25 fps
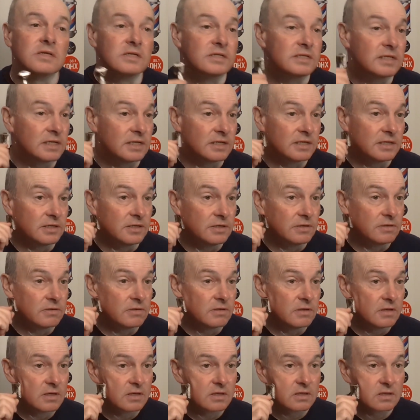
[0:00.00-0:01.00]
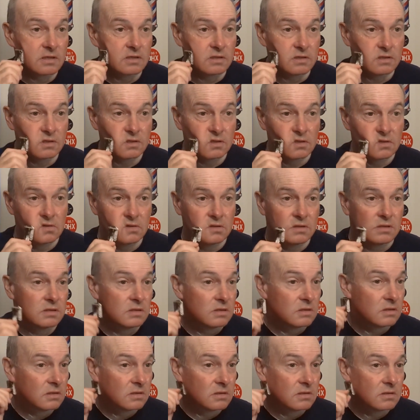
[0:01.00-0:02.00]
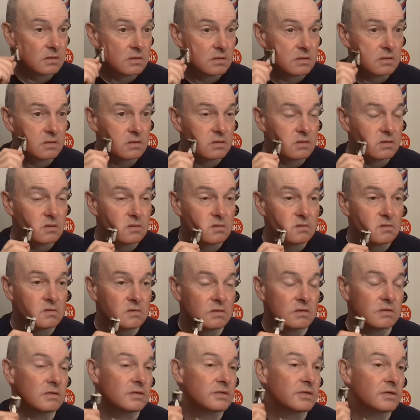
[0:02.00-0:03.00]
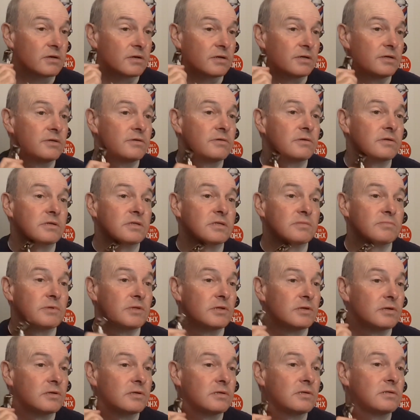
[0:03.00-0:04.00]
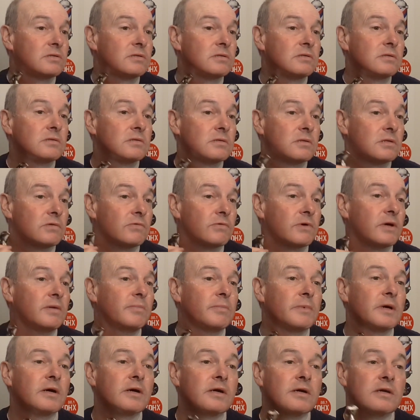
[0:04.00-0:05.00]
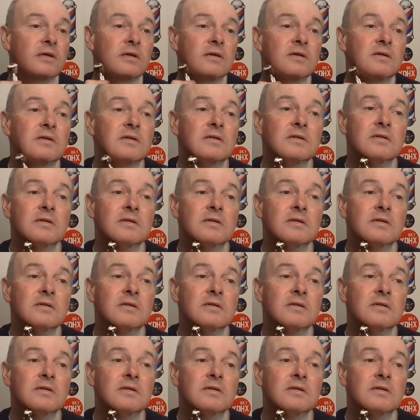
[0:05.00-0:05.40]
I tend to do that because it's hard to explain. The way my